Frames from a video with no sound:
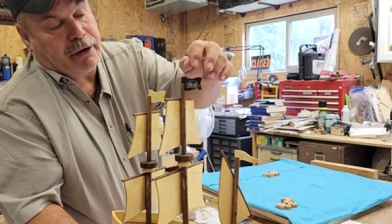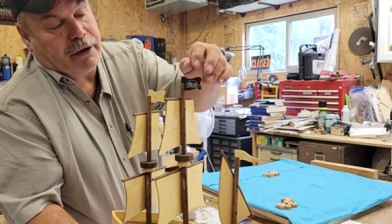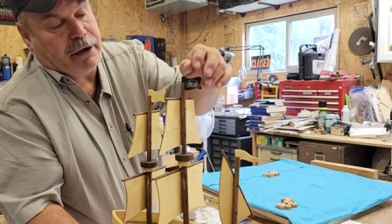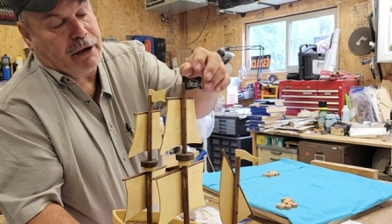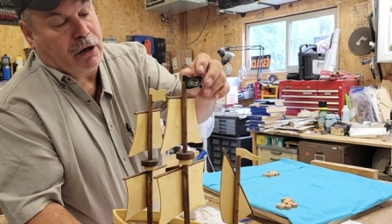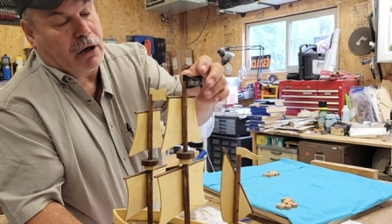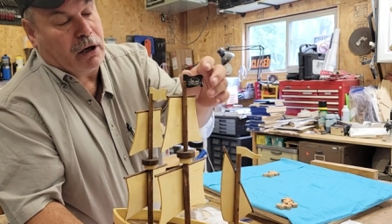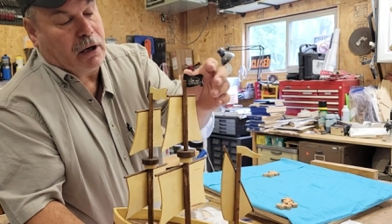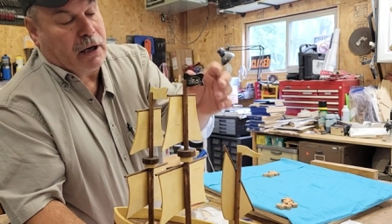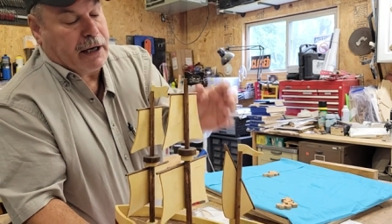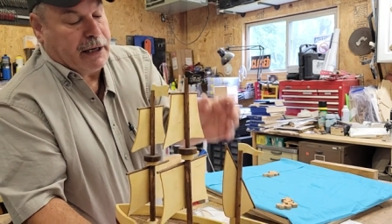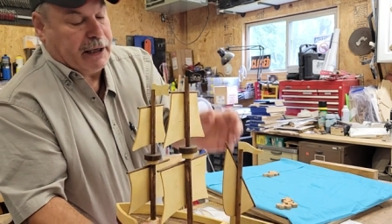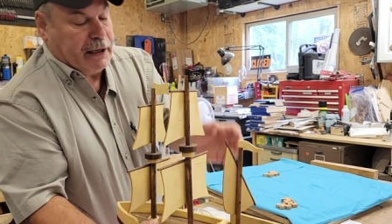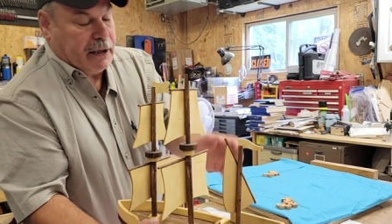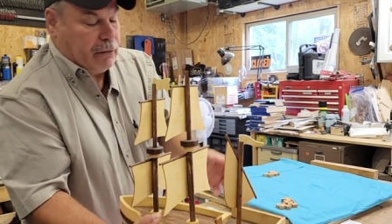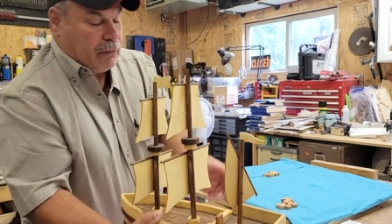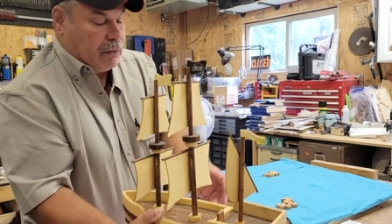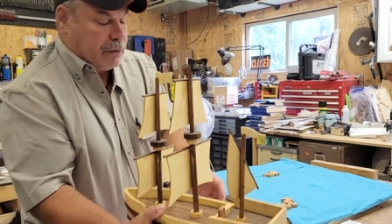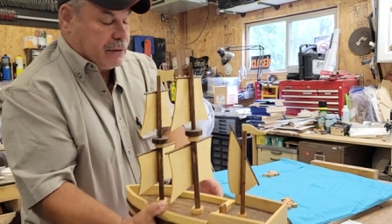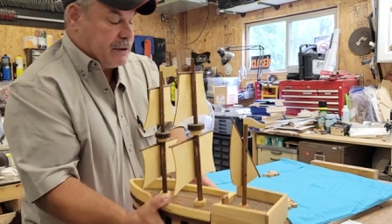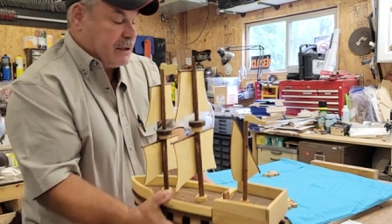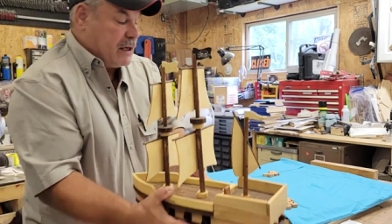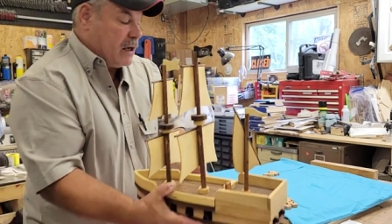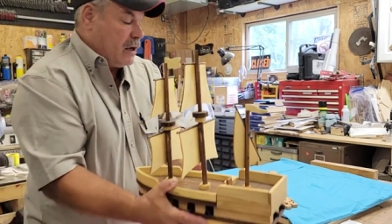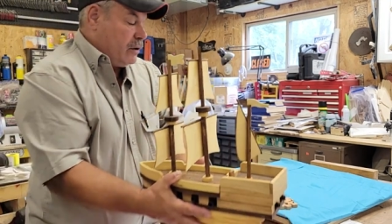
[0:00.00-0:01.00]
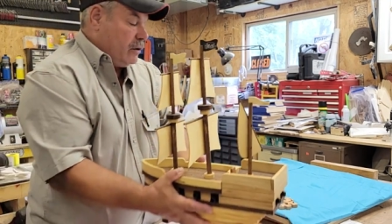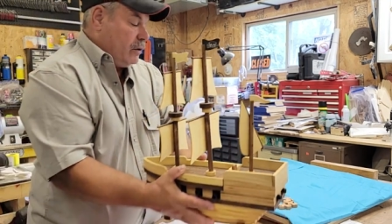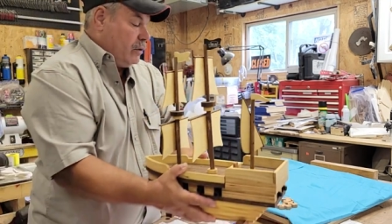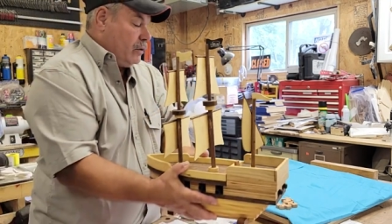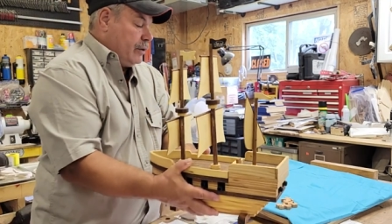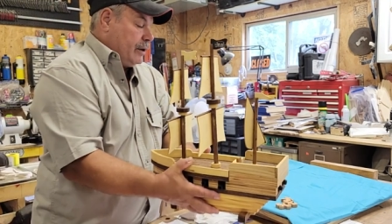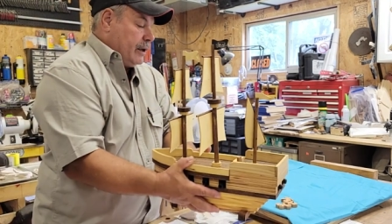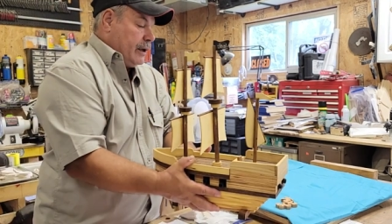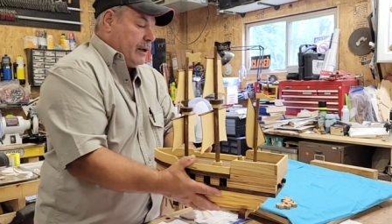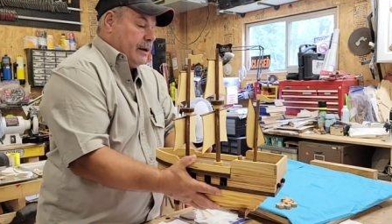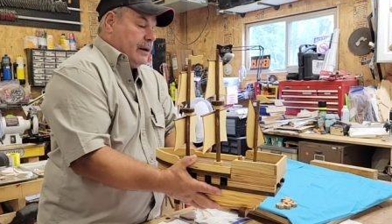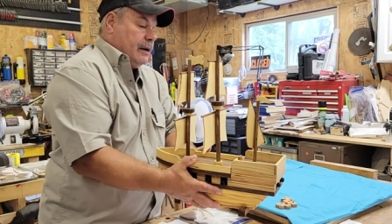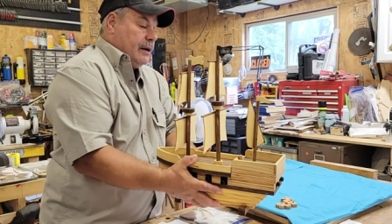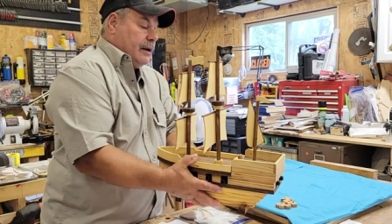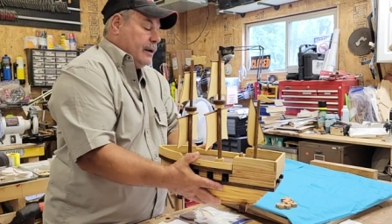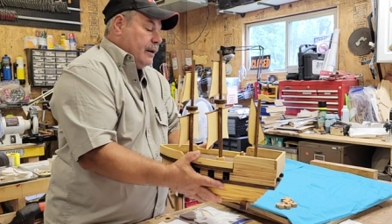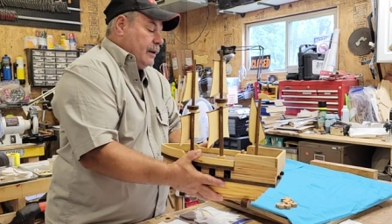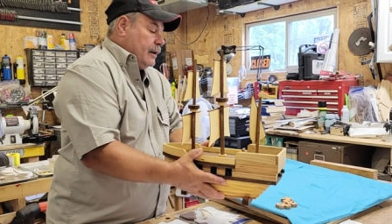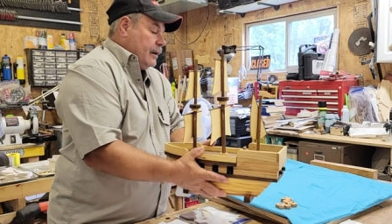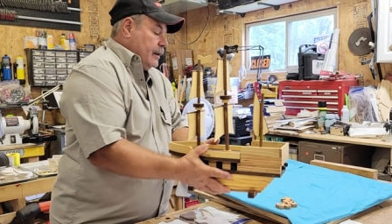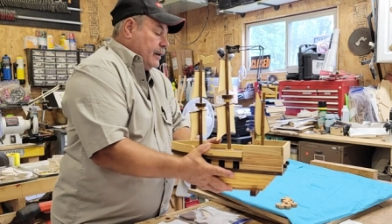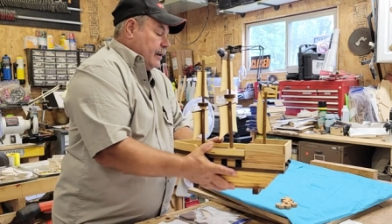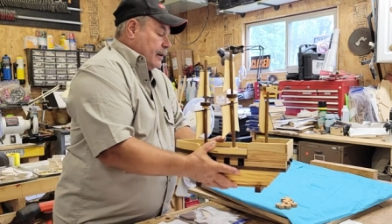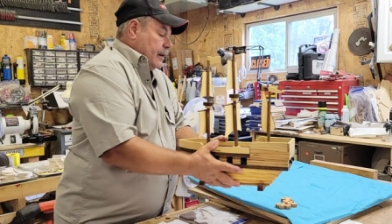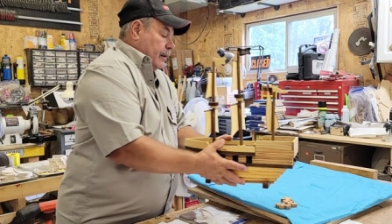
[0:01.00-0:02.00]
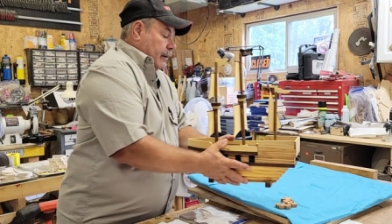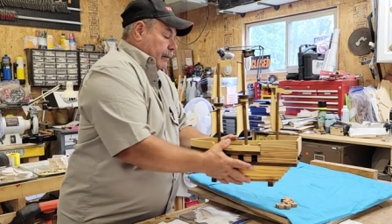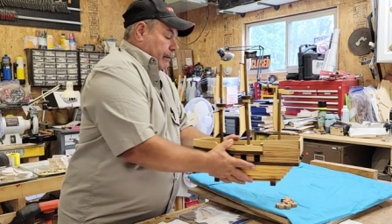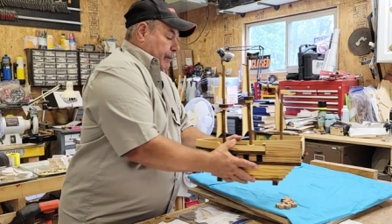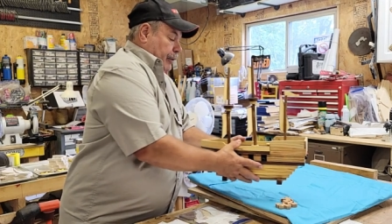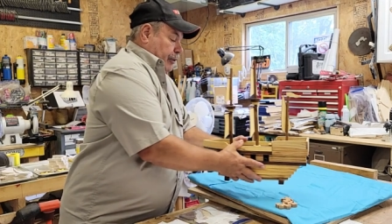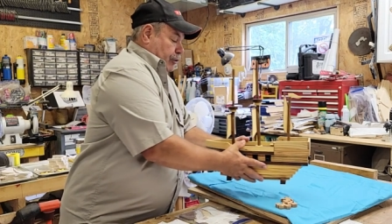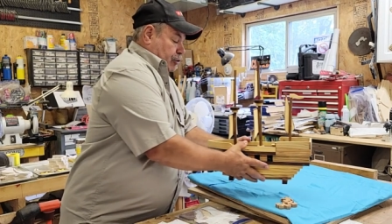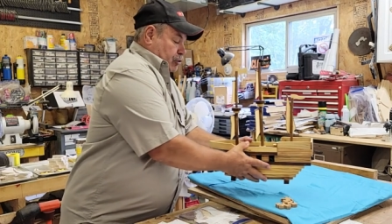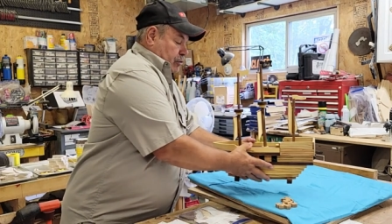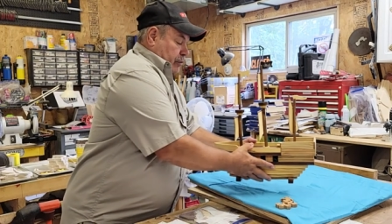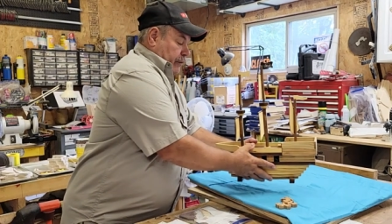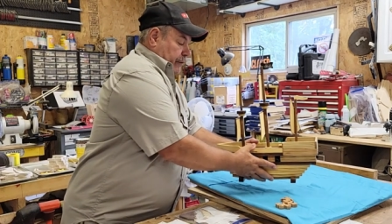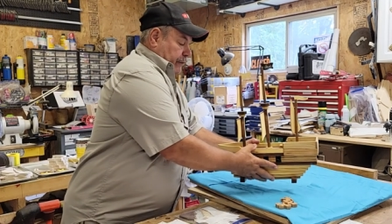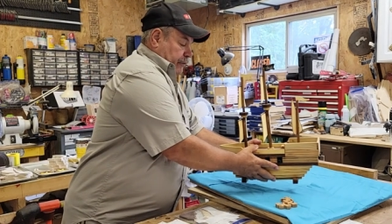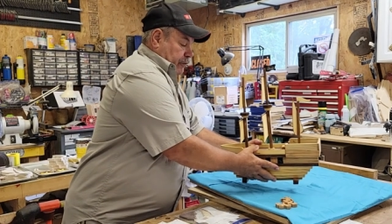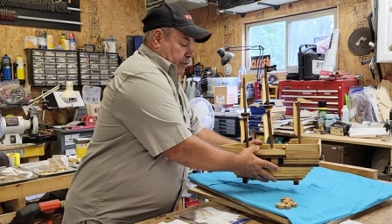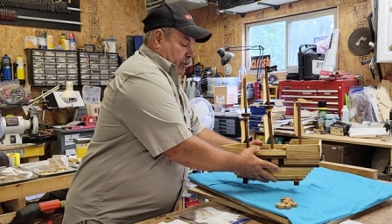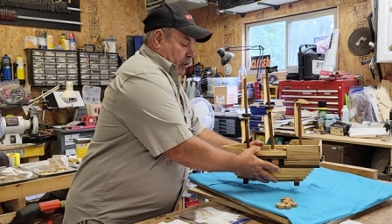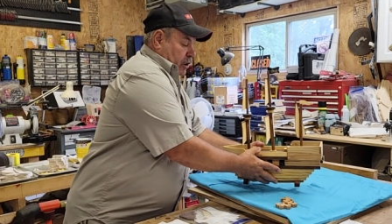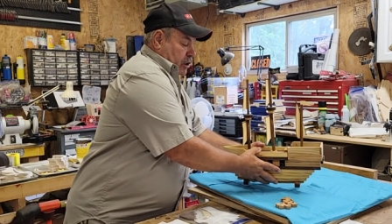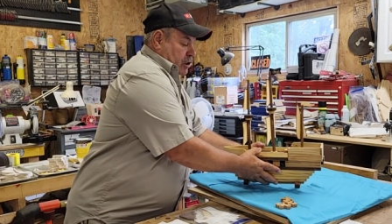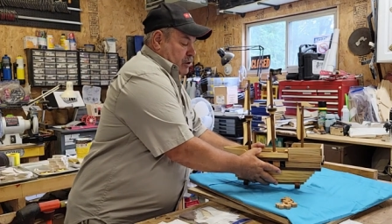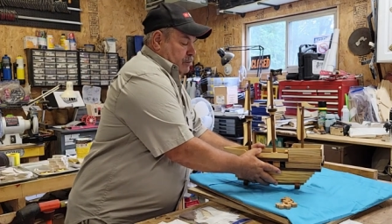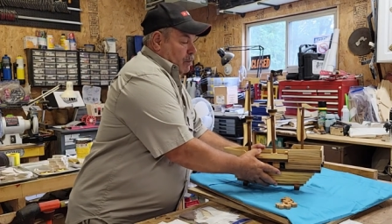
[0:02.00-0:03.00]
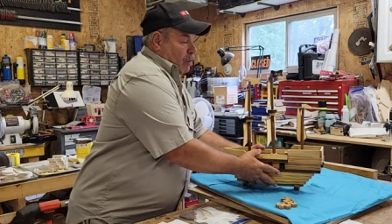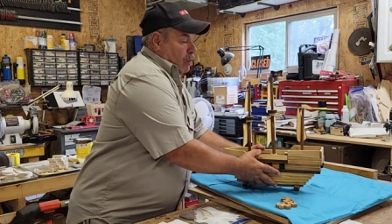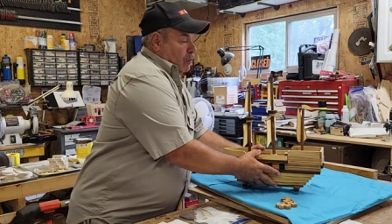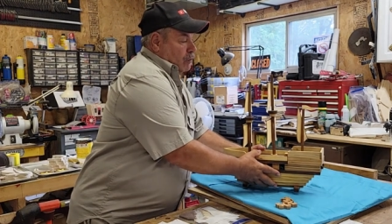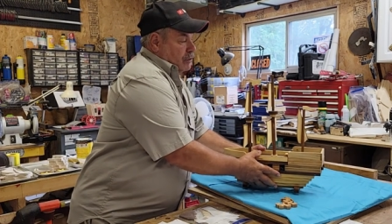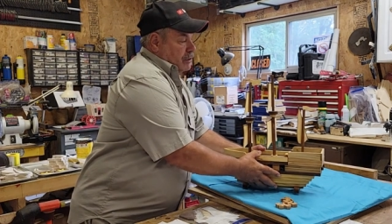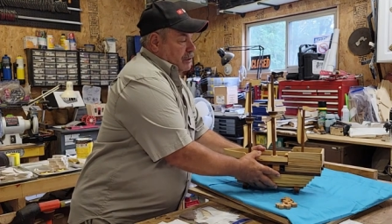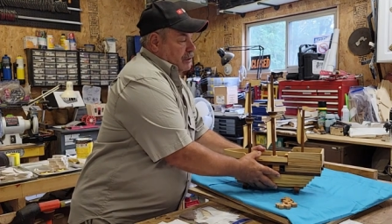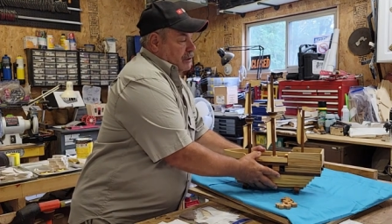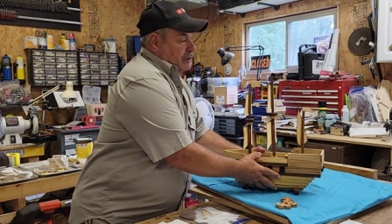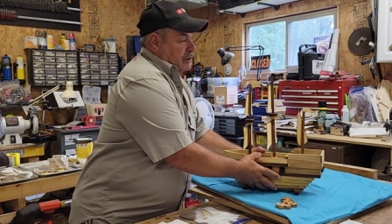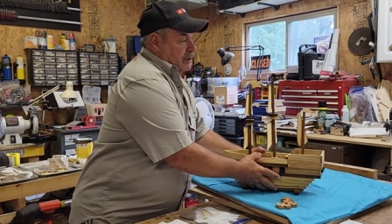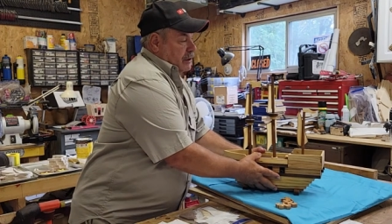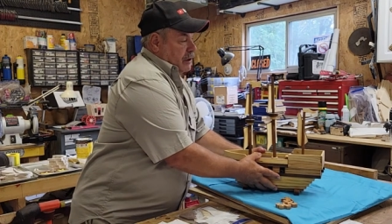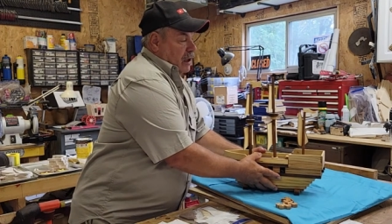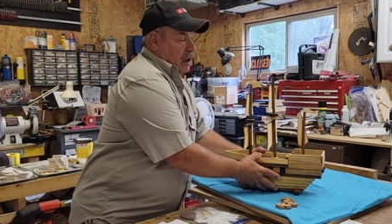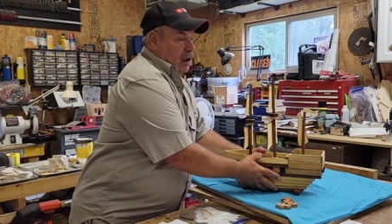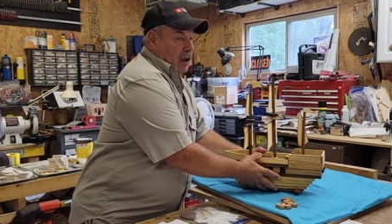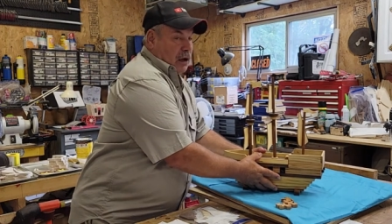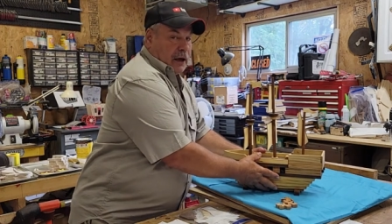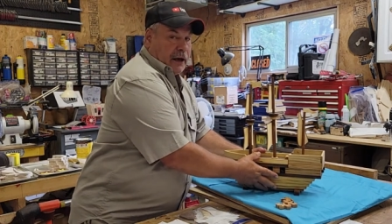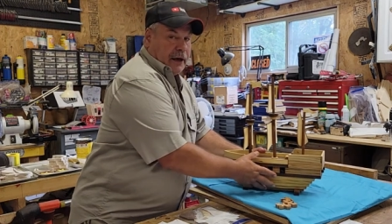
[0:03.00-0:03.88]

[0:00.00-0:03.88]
And all I did was download a picture of Crossbones and Skull